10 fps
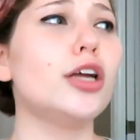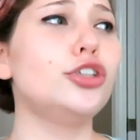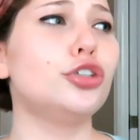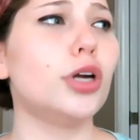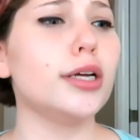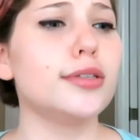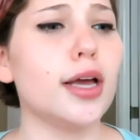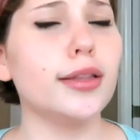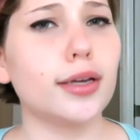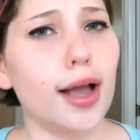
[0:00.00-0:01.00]
should I
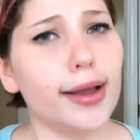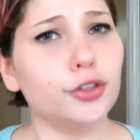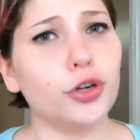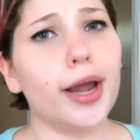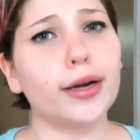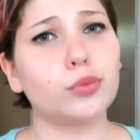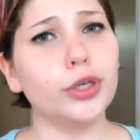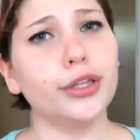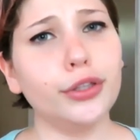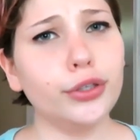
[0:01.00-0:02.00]
sign the contract
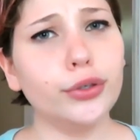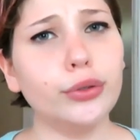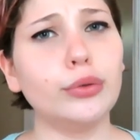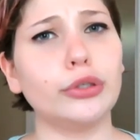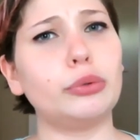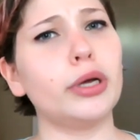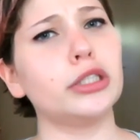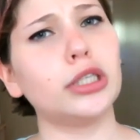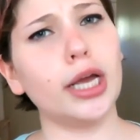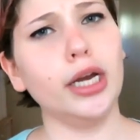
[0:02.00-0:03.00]
with you or do I
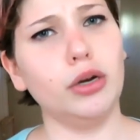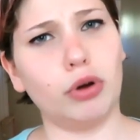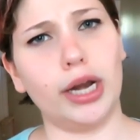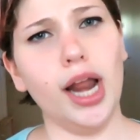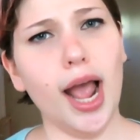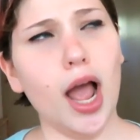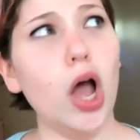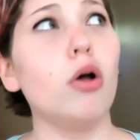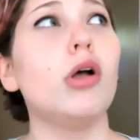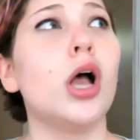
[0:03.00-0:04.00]
sign it right
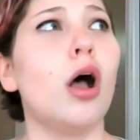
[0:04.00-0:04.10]
now?